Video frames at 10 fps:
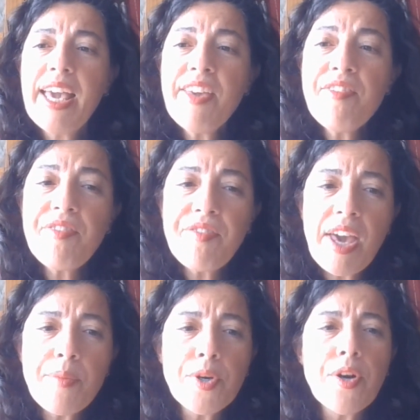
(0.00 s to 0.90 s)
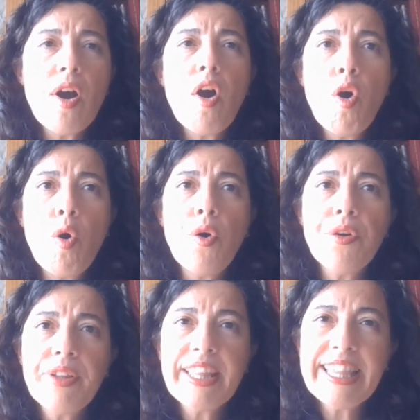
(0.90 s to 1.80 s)
in favor
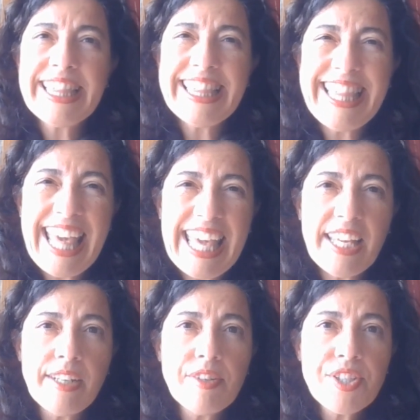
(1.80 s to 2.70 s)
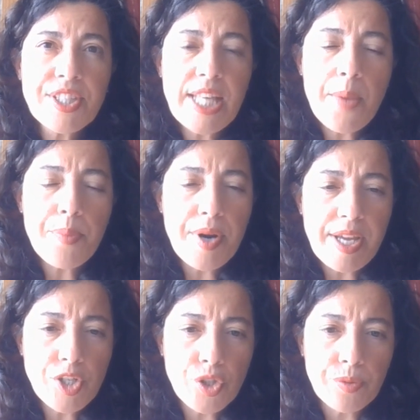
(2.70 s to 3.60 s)
of their
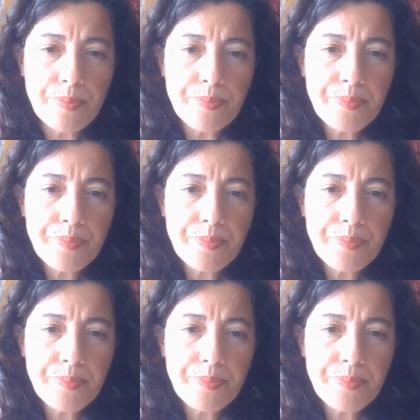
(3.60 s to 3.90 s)
separation.